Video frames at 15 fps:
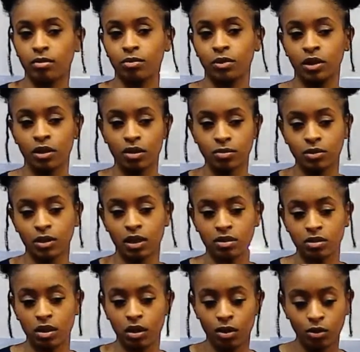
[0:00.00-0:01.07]
when it comes down to
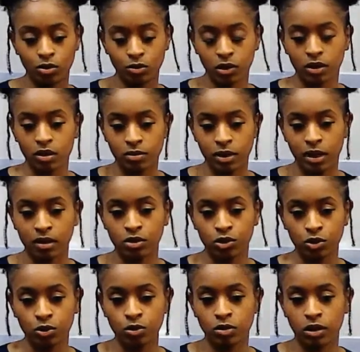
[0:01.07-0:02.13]
clothes, when it comes down to
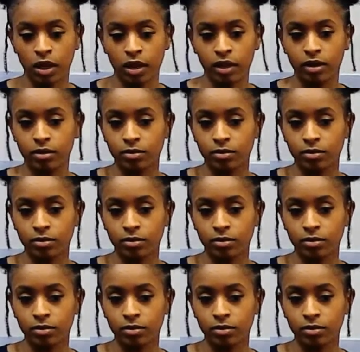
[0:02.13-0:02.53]
shoes, like,